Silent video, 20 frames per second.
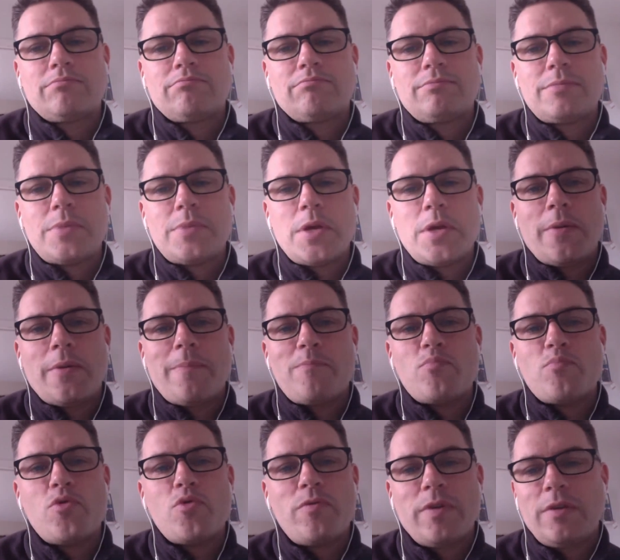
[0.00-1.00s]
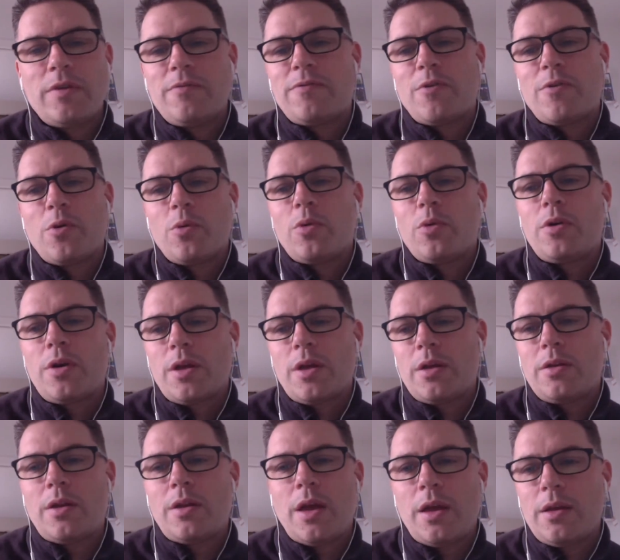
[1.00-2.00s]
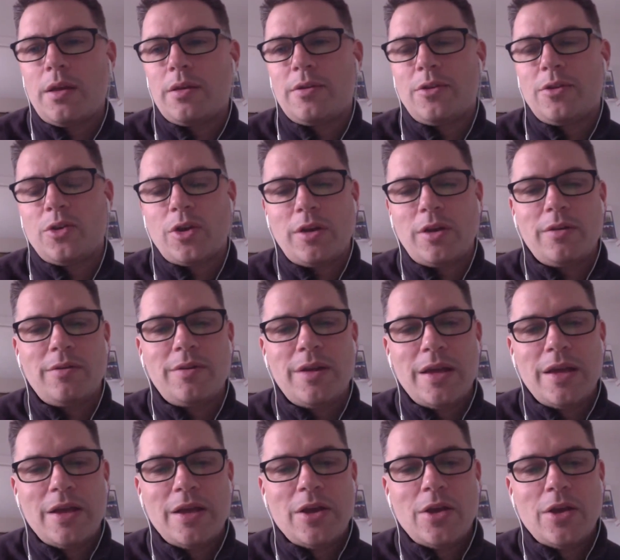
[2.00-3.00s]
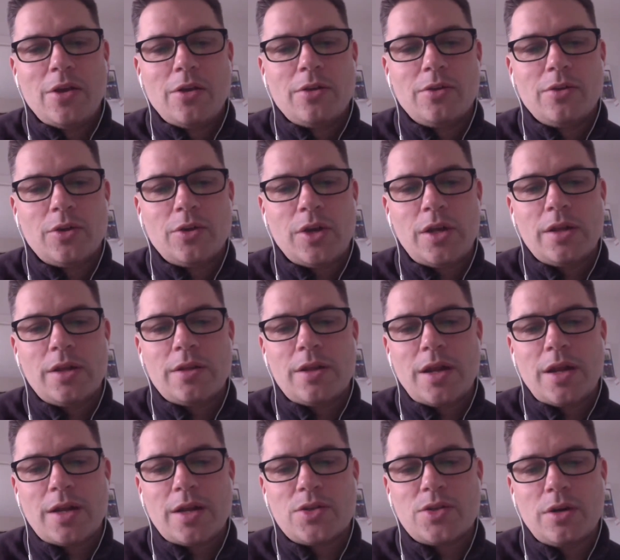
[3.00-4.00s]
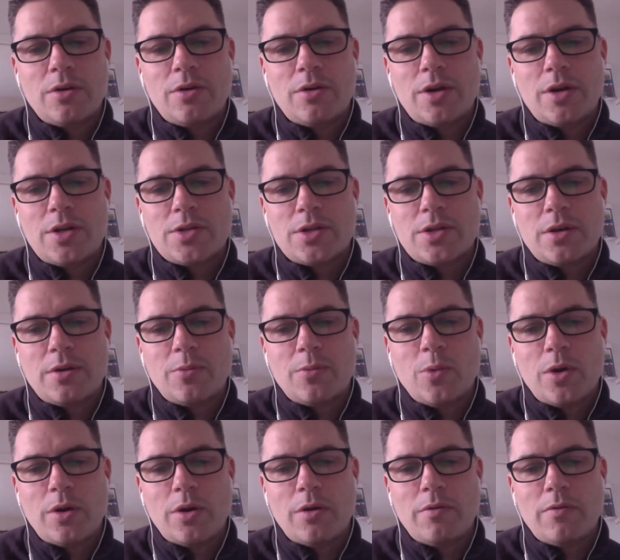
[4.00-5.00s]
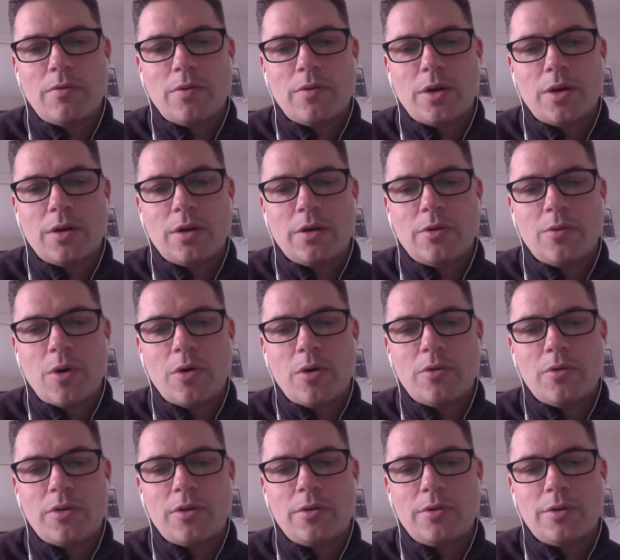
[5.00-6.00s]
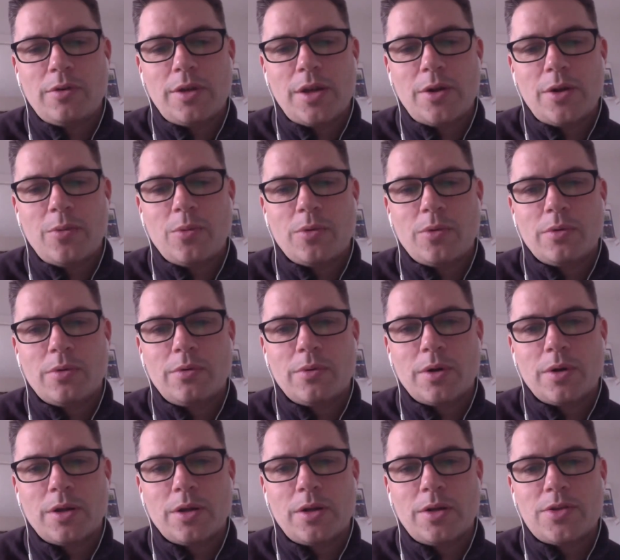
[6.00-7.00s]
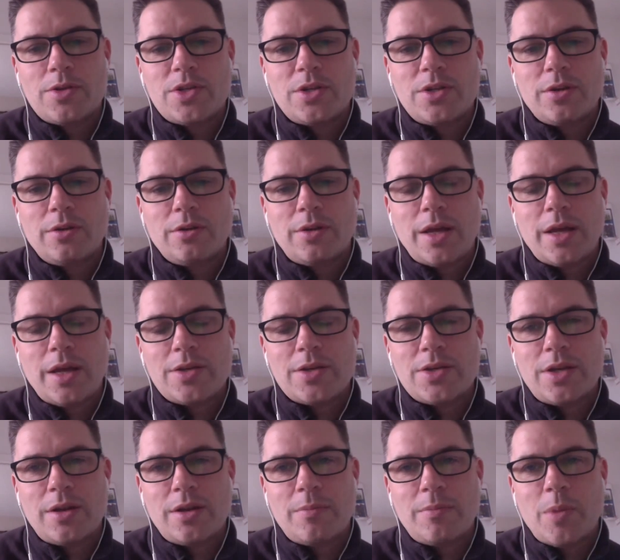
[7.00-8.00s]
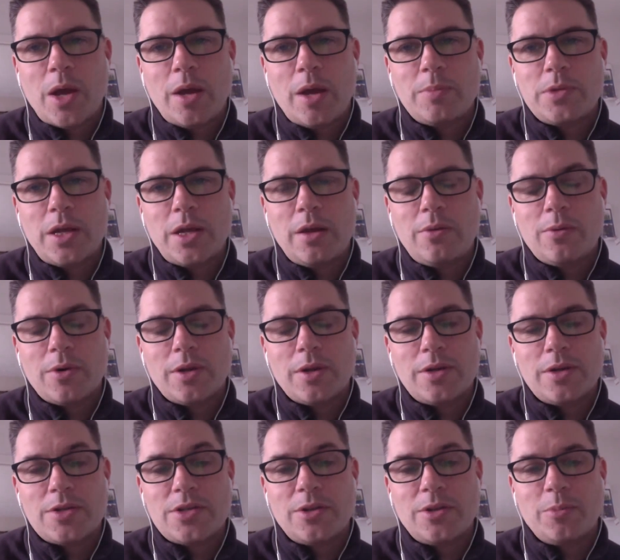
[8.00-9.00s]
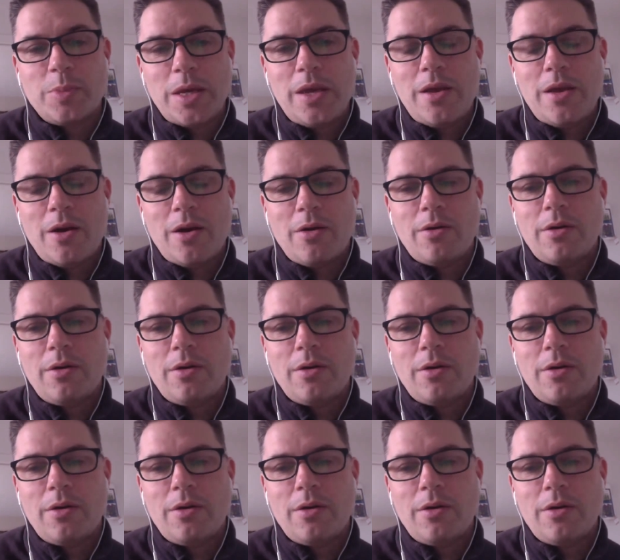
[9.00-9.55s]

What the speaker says: moving forward and looking at the next year as one of growth. And, we're going to still, like I said in my update, we're going to still be here.